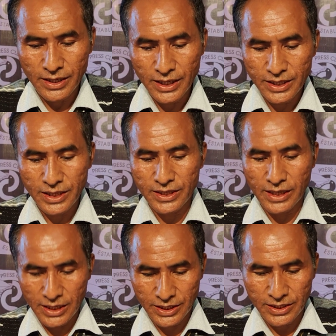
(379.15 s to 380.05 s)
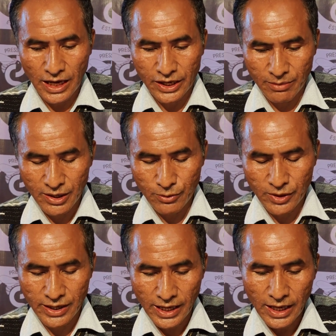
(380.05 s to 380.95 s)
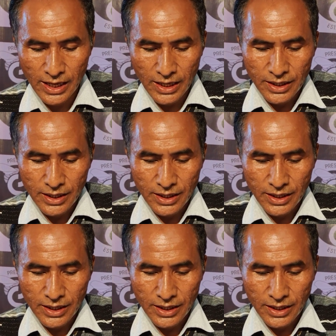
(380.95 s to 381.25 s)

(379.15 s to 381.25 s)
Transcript: This is the lease agreement with the